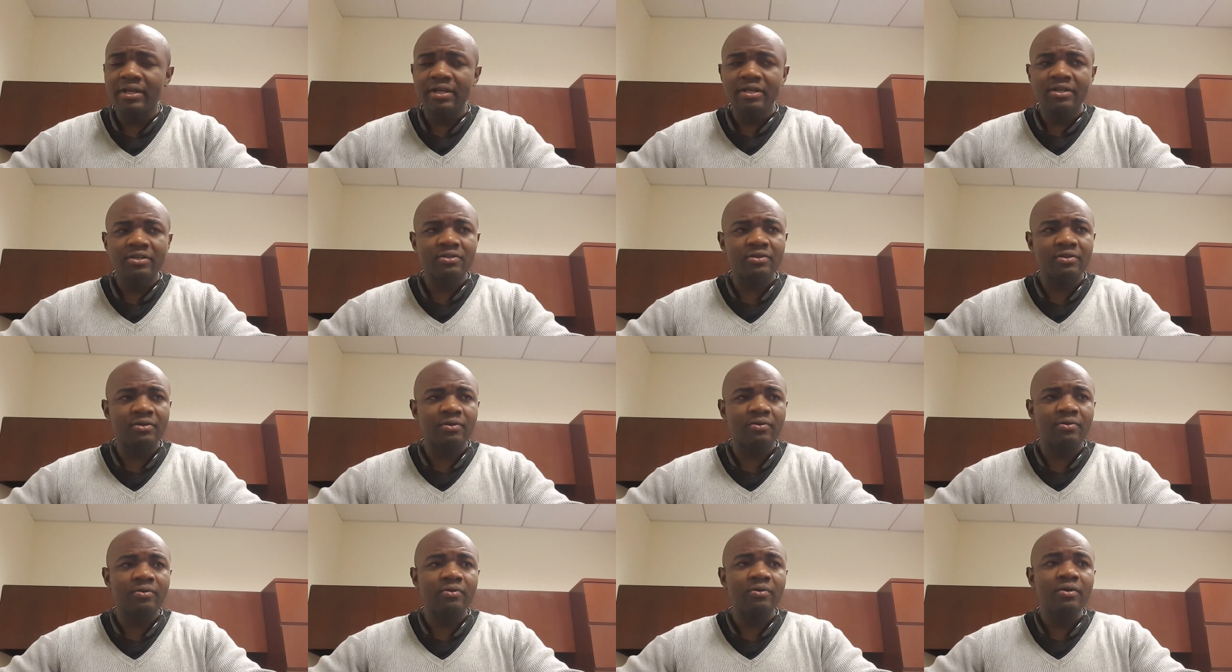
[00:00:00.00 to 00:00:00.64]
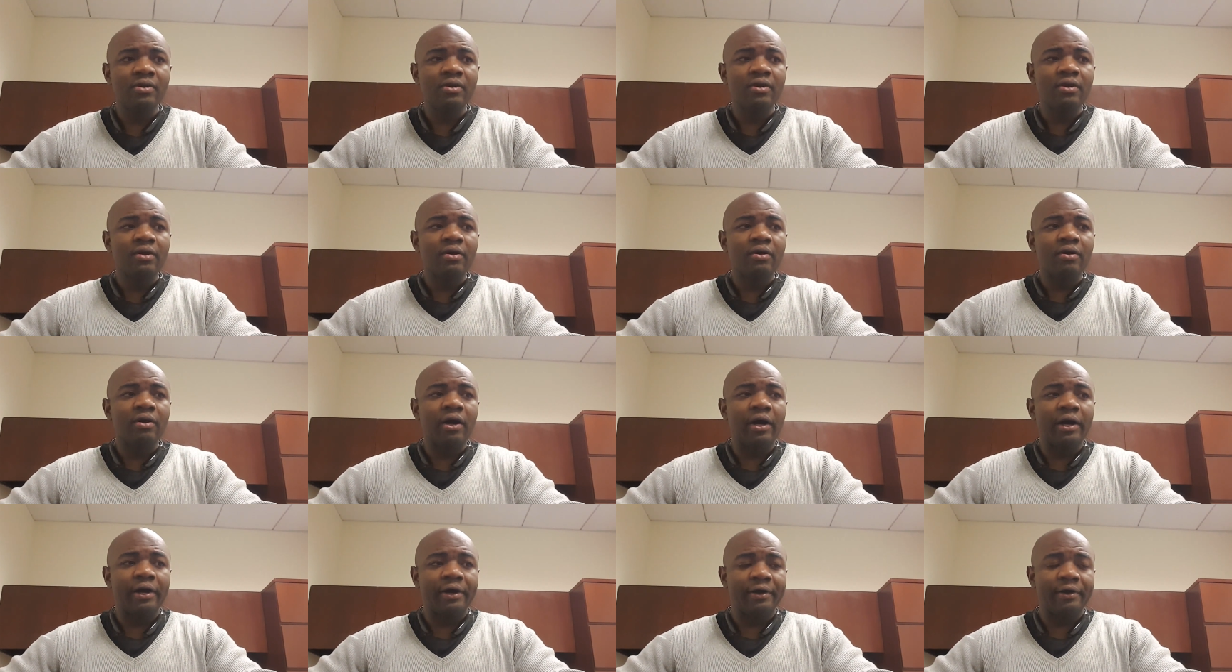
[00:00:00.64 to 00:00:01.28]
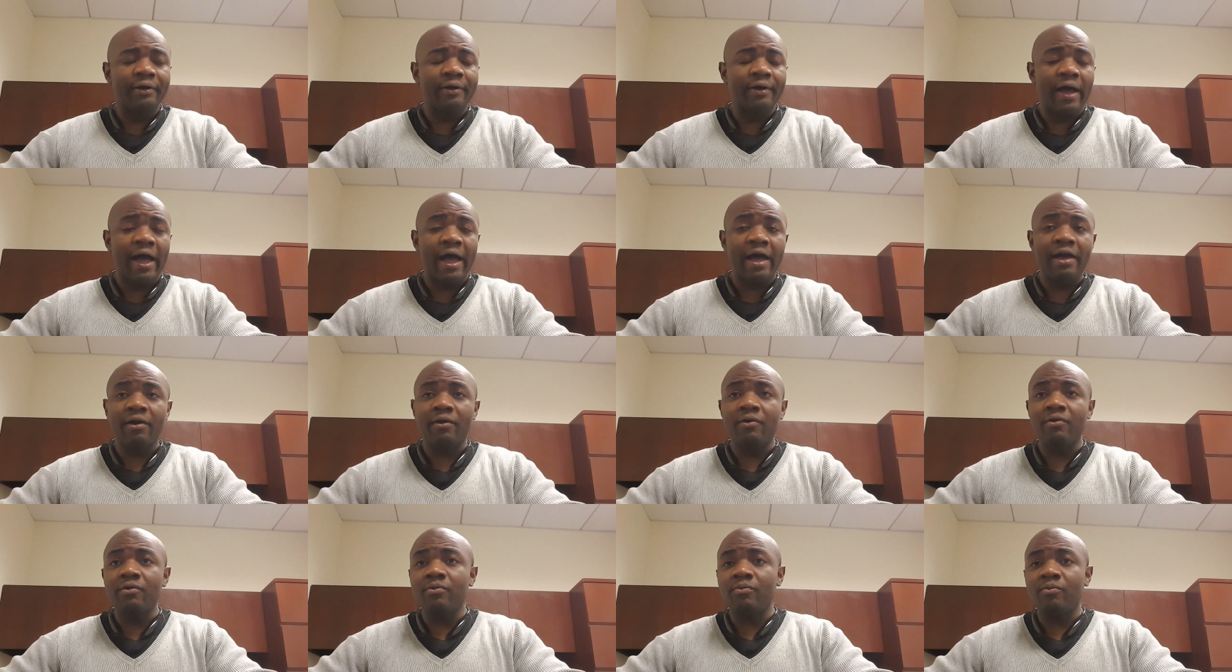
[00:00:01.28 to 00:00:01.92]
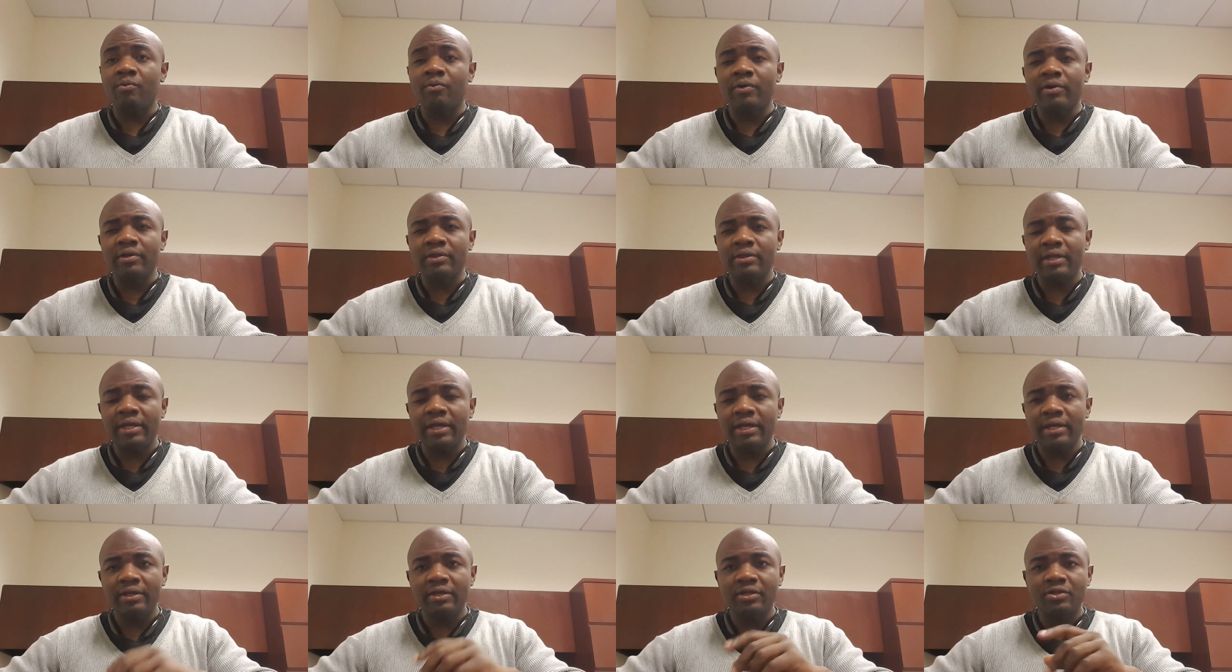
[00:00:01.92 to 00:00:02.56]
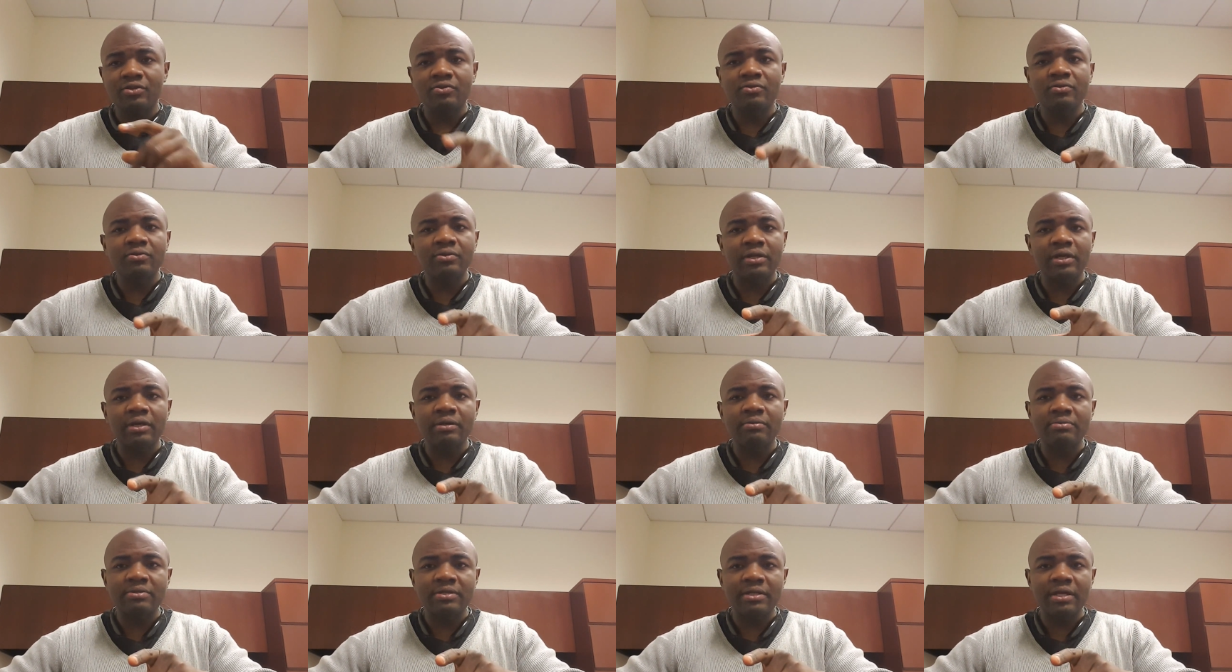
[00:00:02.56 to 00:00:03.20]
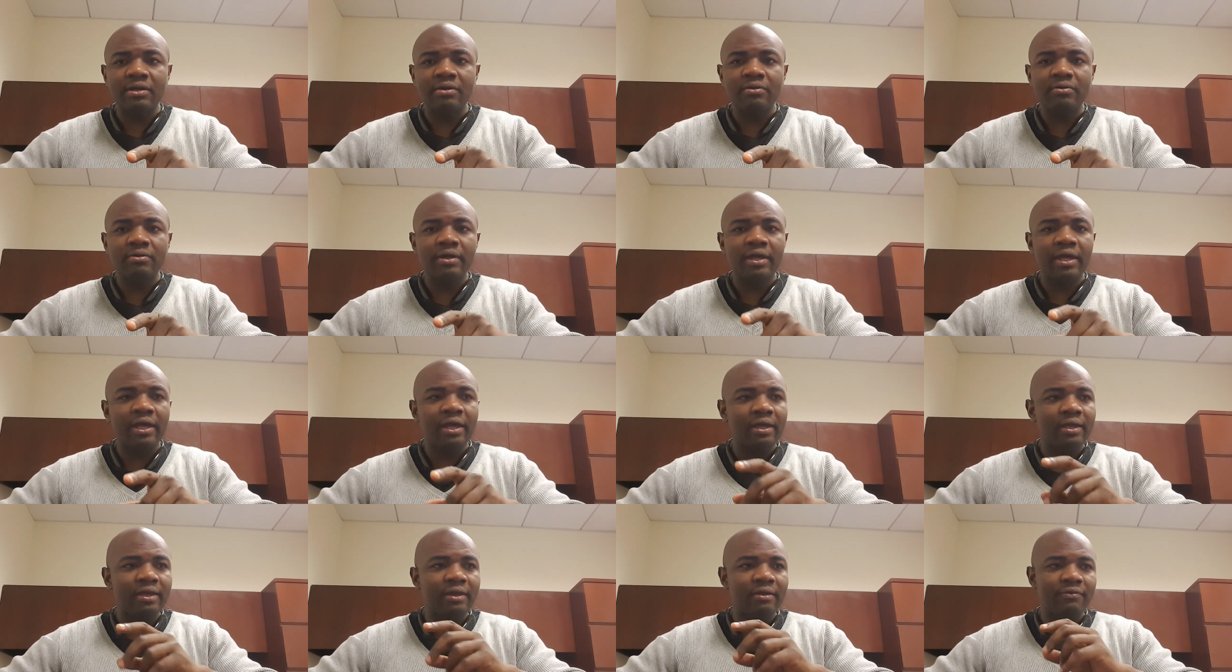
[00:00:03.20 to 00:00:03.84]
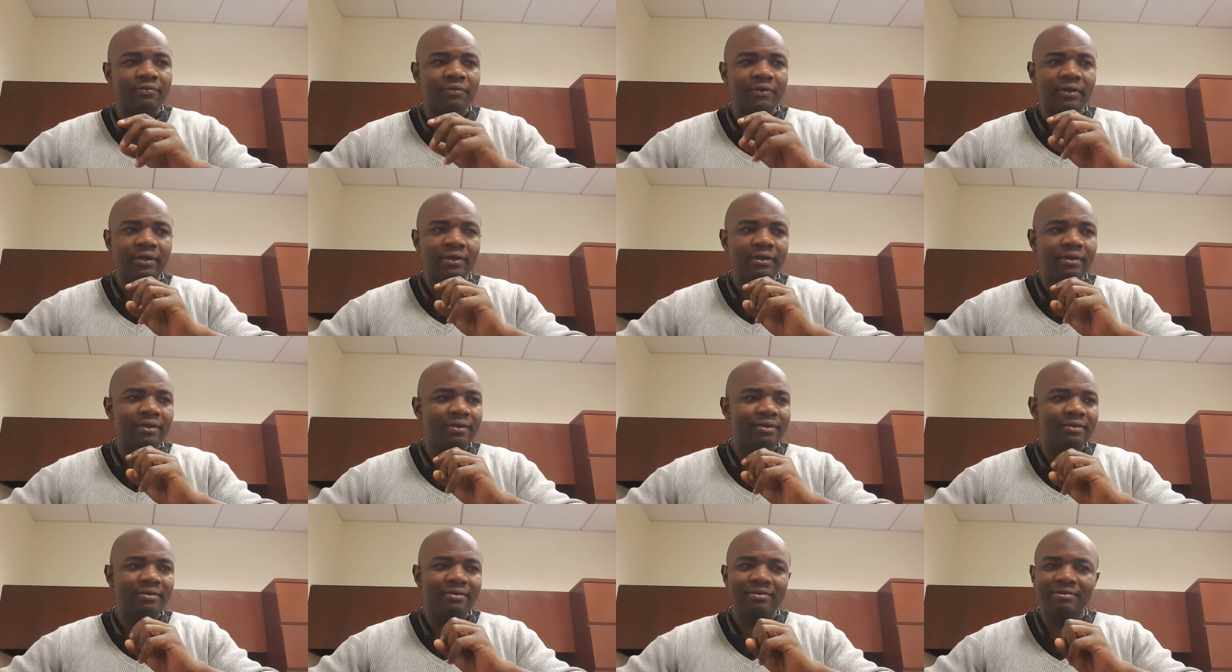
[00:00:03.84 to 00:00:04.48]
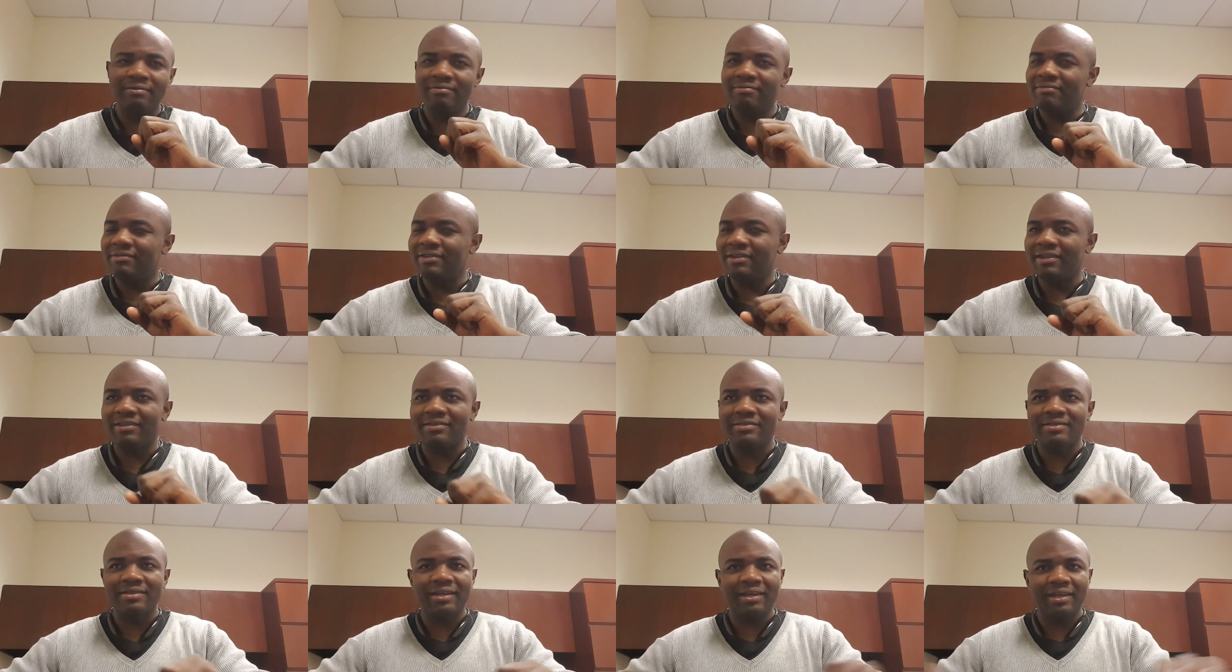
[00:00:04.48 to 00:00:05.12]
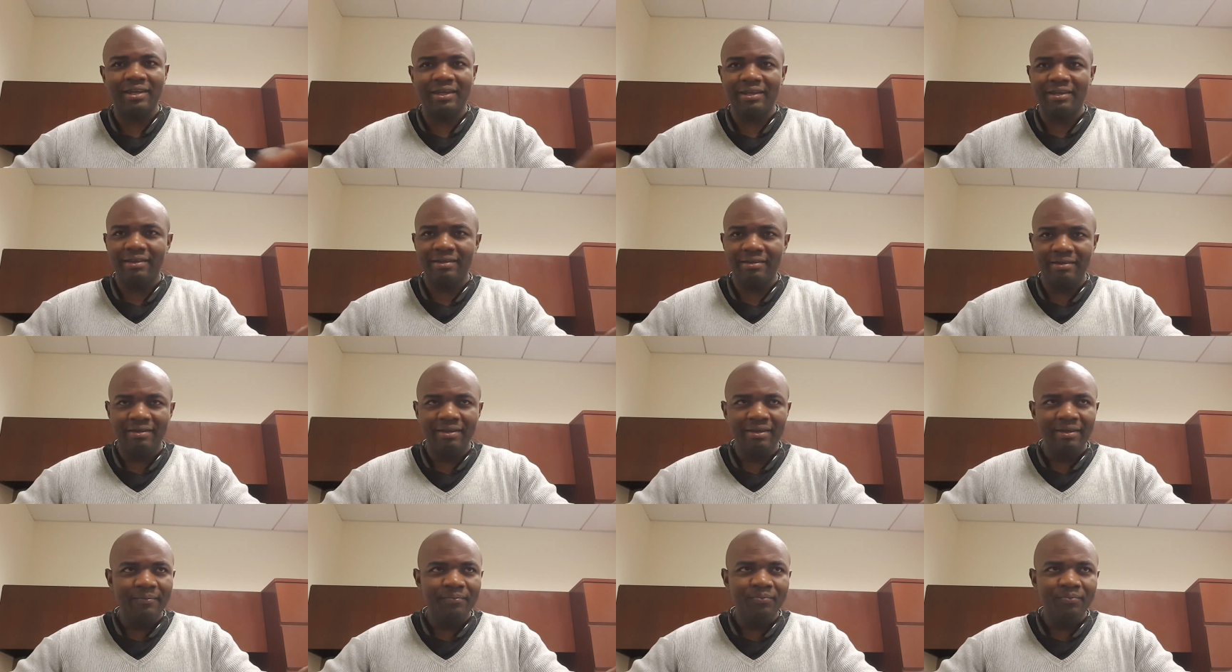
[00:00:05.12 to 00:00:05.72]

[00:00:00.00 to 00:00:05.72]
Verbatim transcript: So uh, I hope one day the truth comes out. And if he does like a